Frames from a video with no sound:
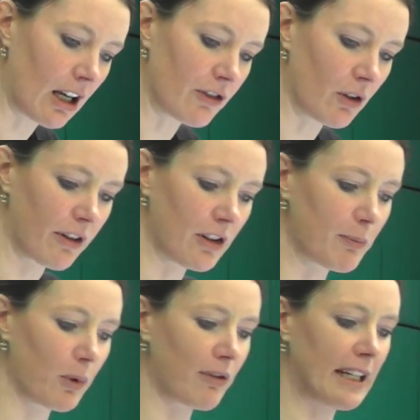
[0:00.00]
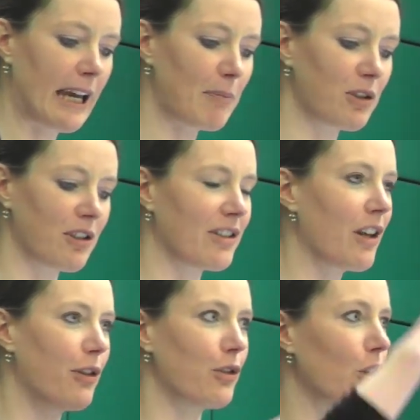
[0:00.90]
Jonathan's book really captures this,
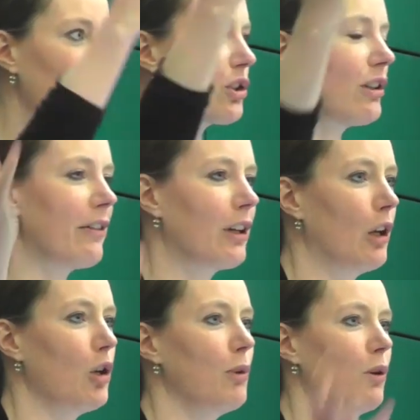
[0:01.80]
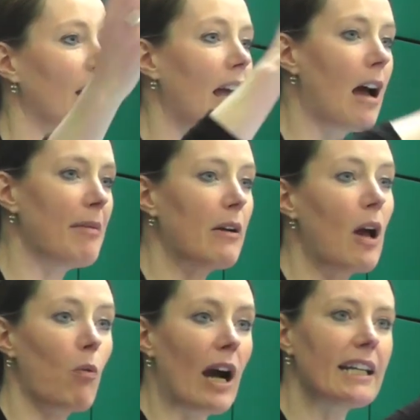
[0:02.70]
the social and the global. I
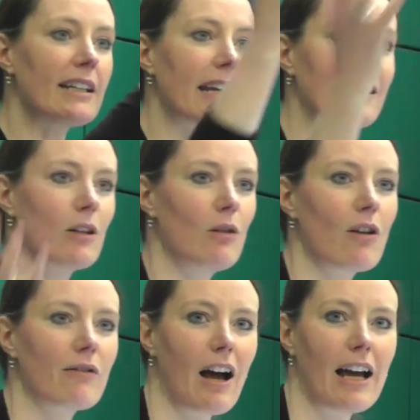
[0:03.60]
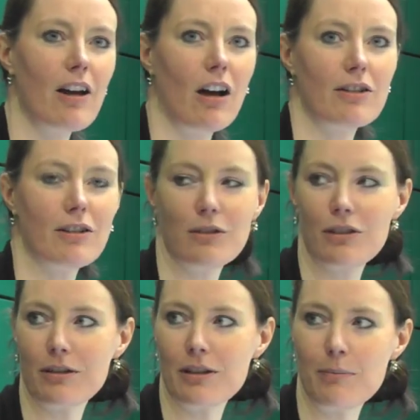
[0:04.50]
mean, why did it take so long for IR
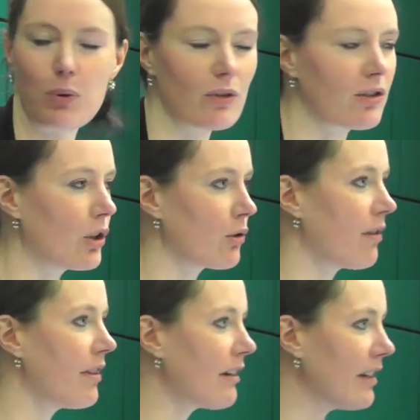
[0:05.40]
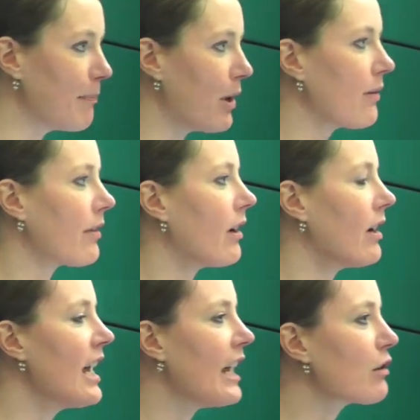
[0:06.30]
to import social theory? Both
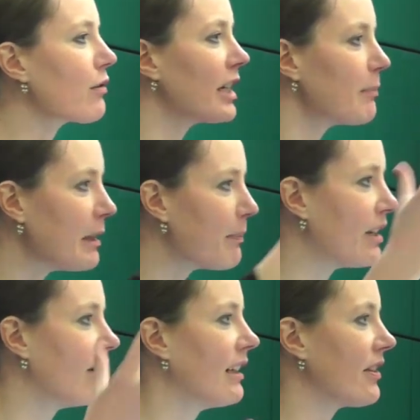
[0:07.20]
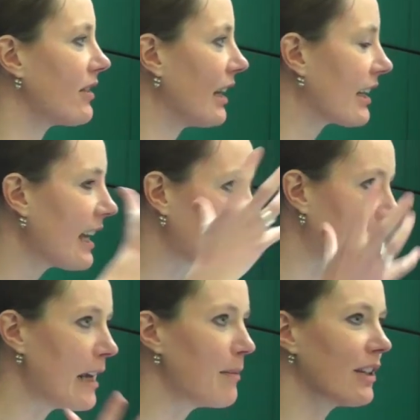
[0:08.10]
are incredibly imperialistic,
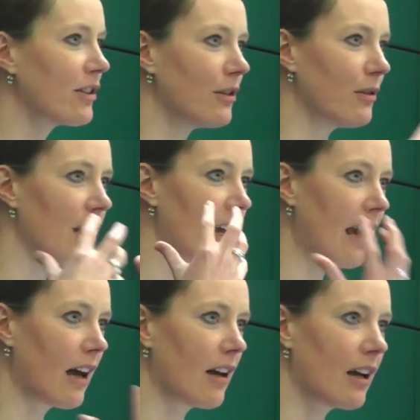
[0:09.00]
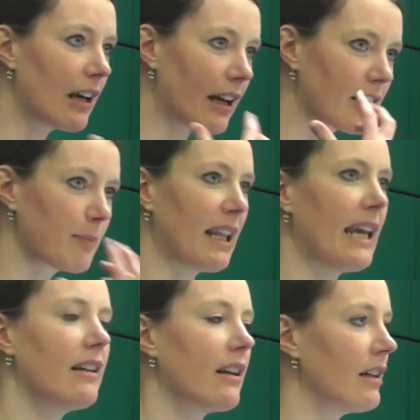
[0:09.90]
claiming to
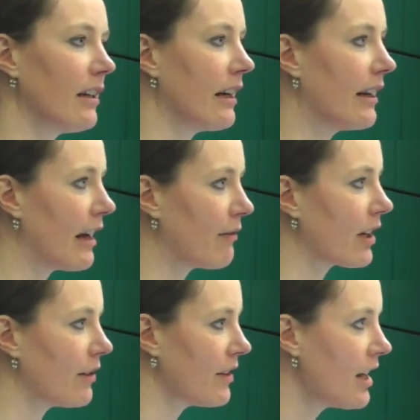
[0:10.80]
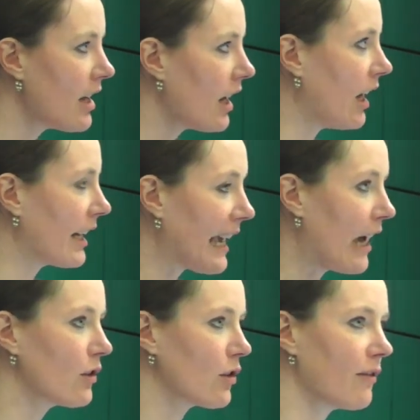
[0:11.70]
explain and have a kind of
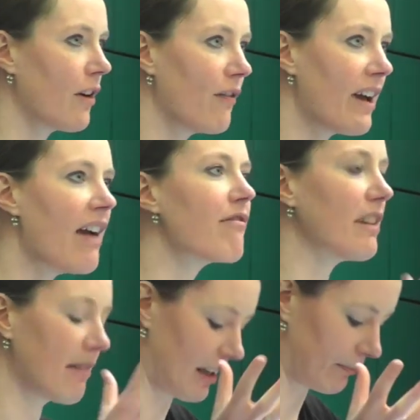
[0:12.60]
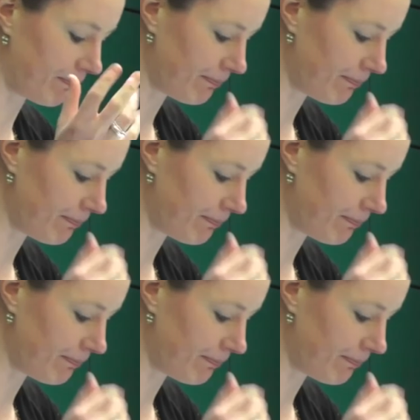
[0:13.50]
account of everything.